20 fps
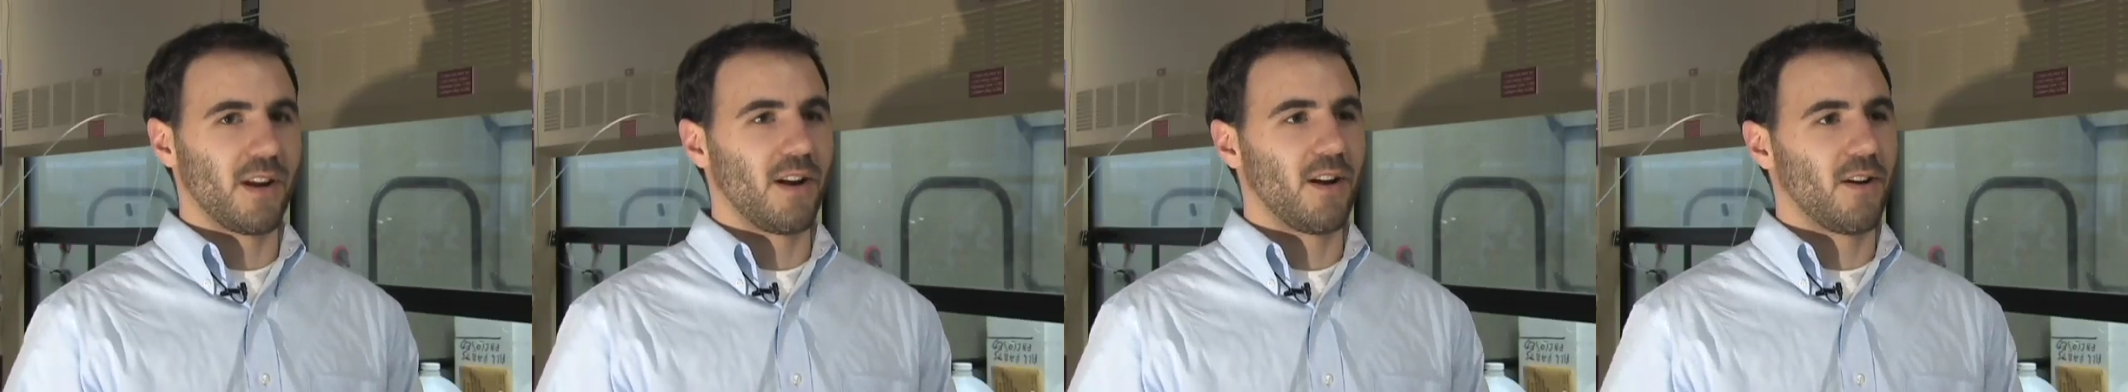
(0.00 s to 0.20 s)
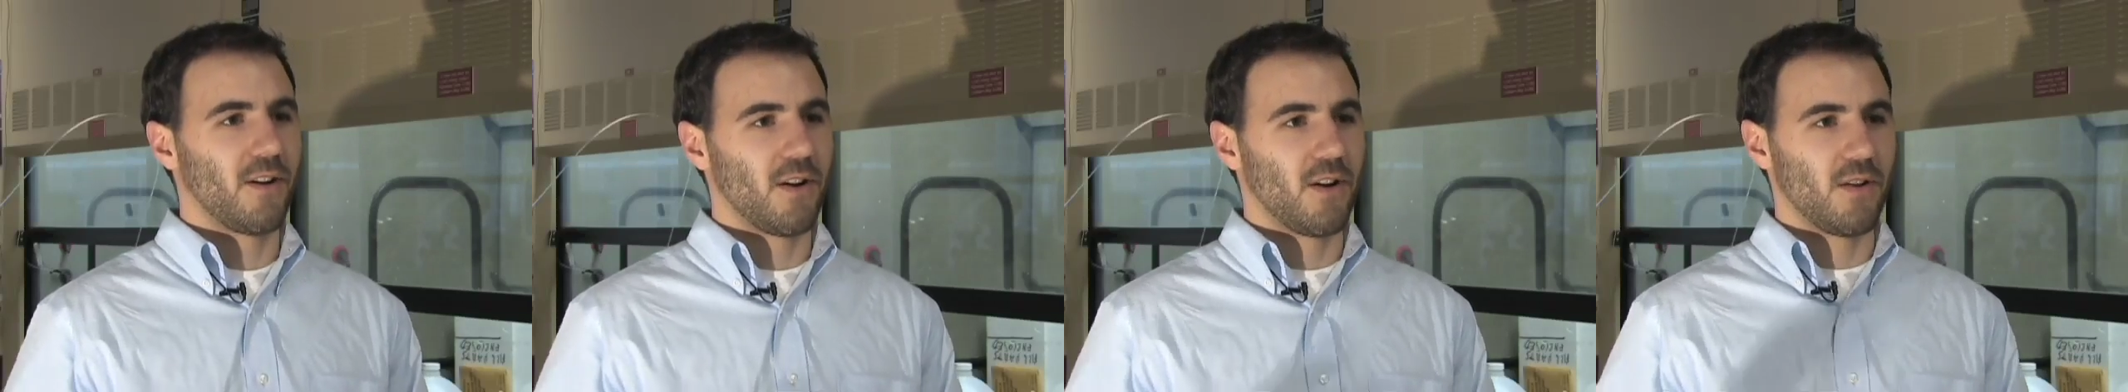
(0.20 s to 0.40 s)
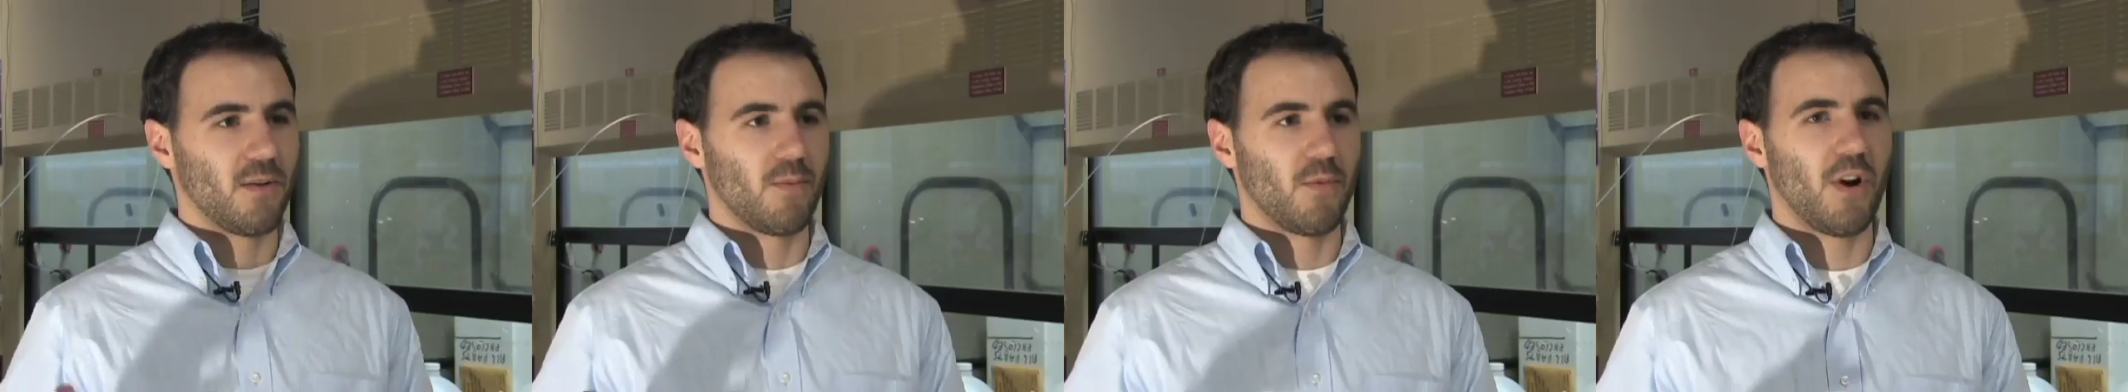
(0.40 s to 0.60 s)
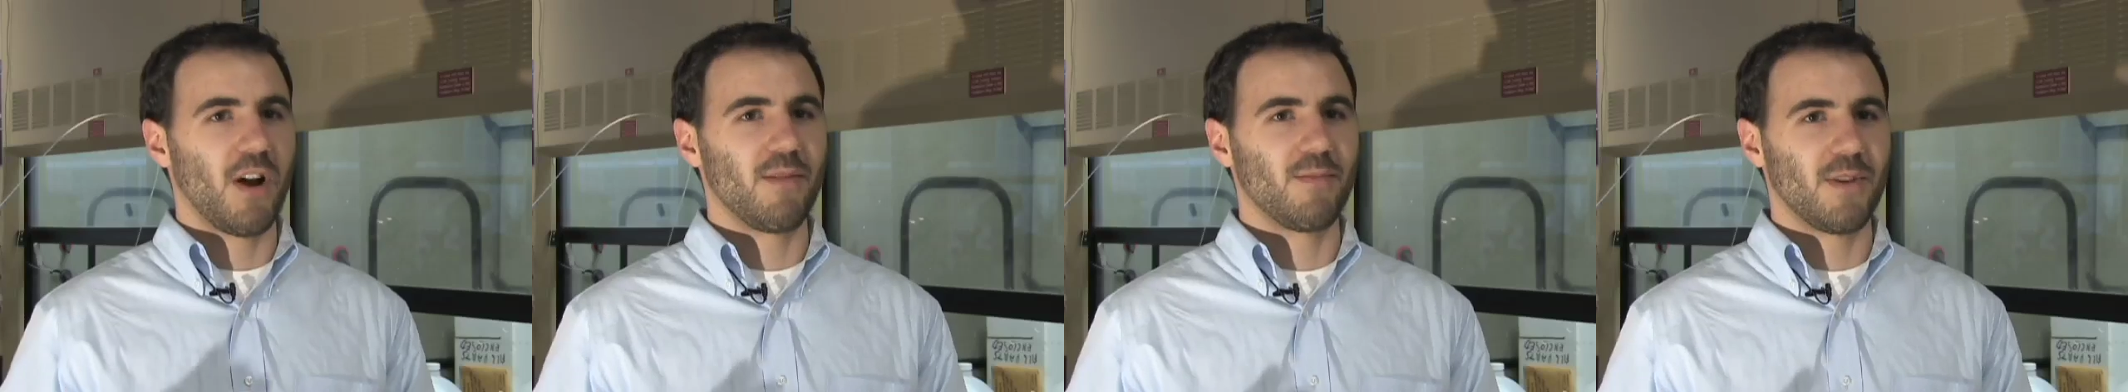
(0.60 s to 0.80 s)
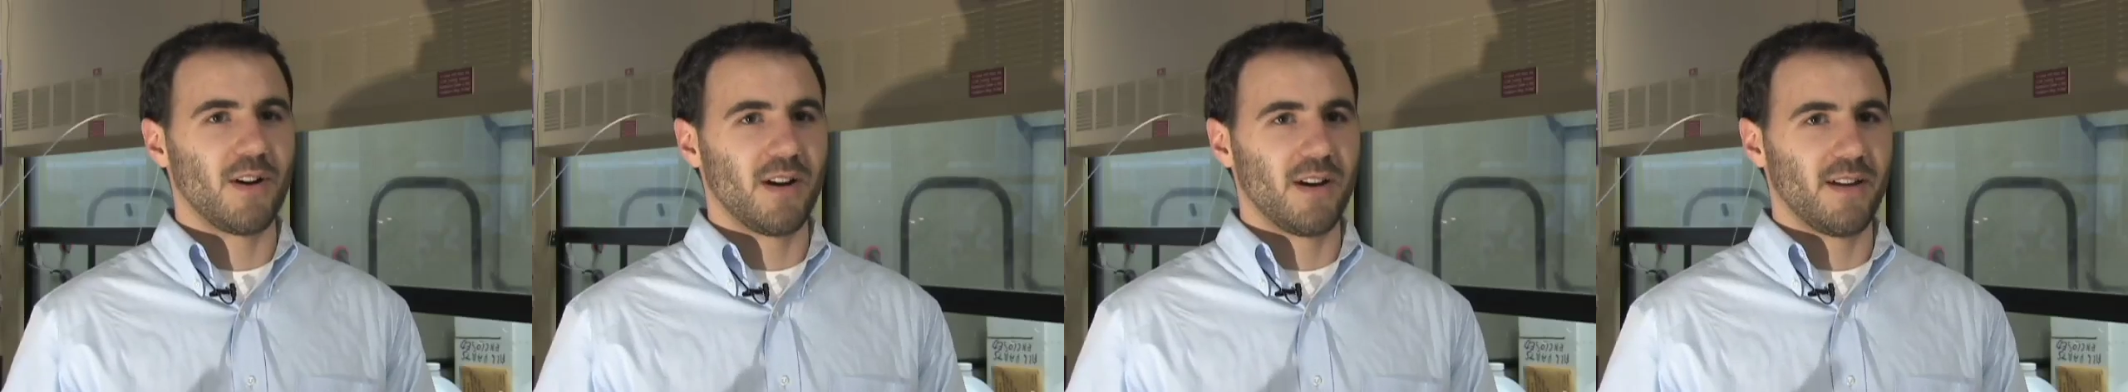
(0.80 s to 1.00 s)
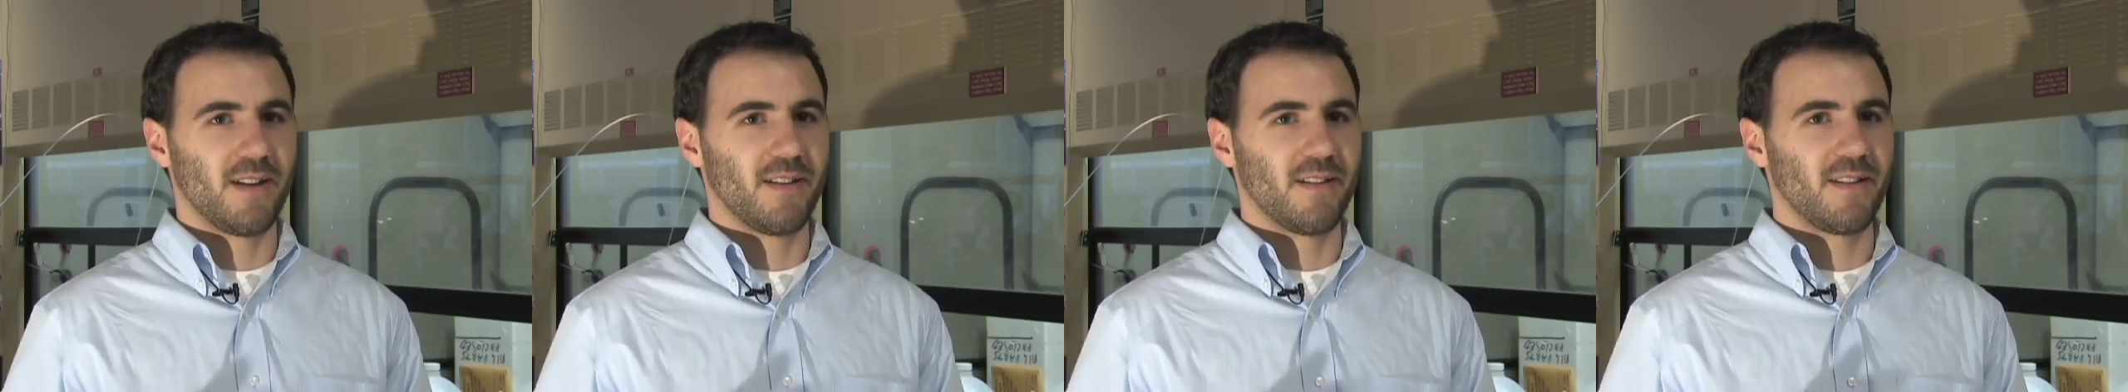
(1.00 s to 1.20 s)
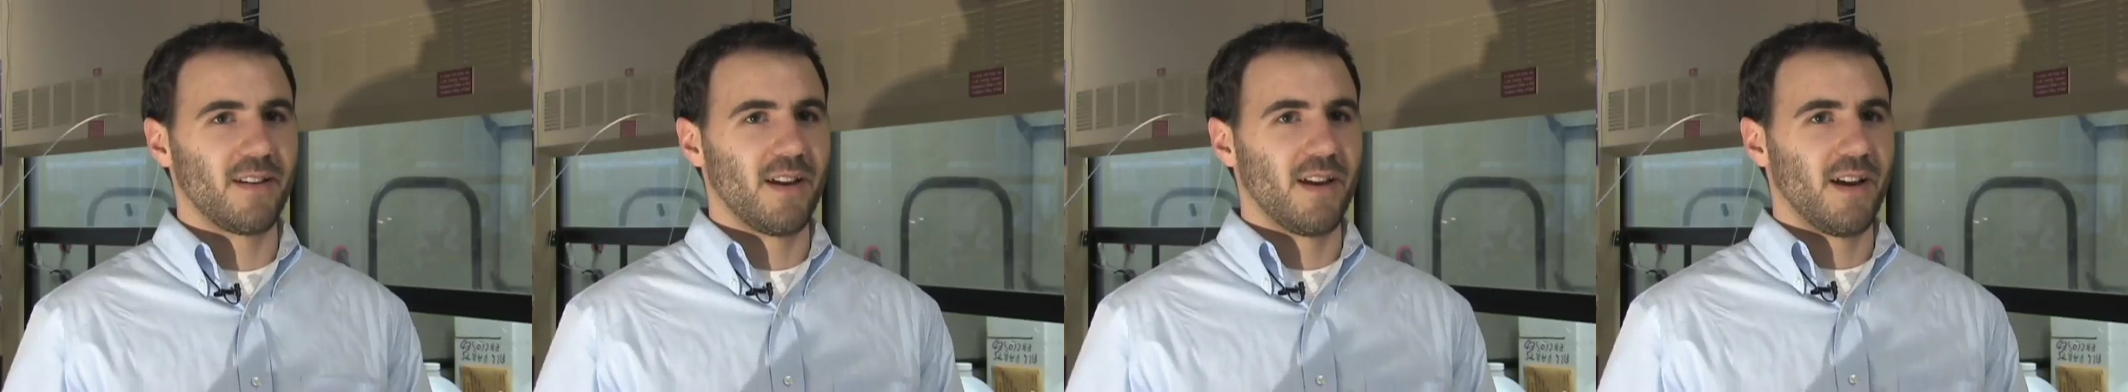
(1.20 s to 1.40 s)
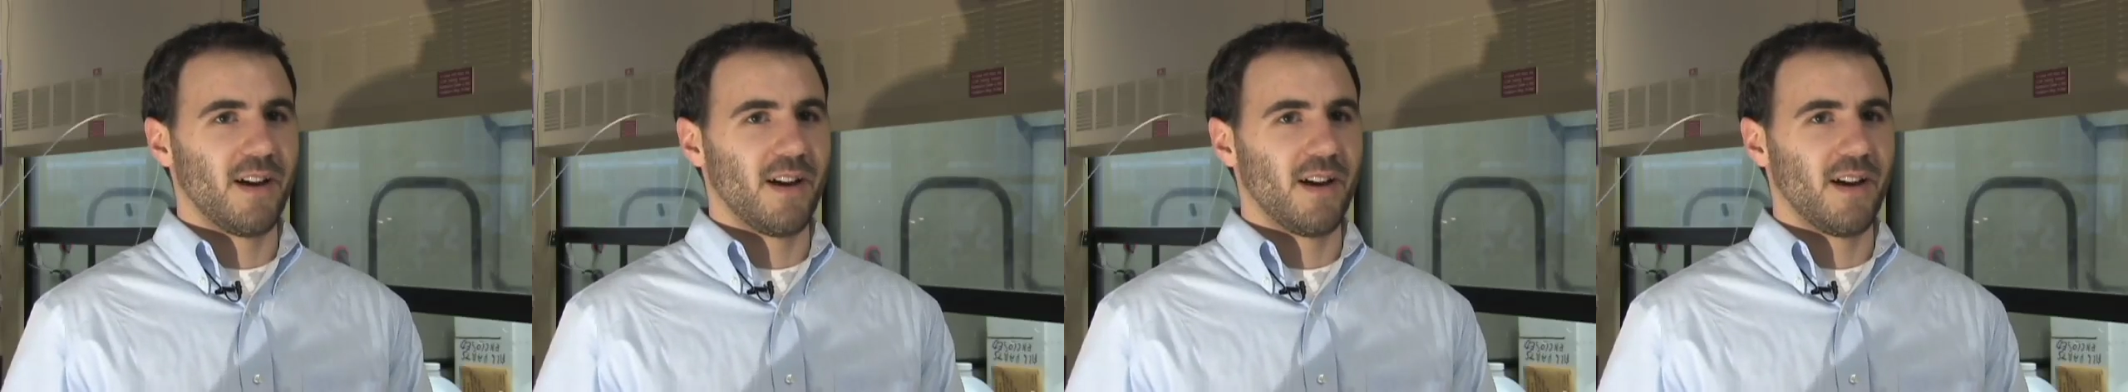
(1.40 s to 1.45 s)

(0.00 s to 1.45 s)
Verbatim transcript: here and all the bright minds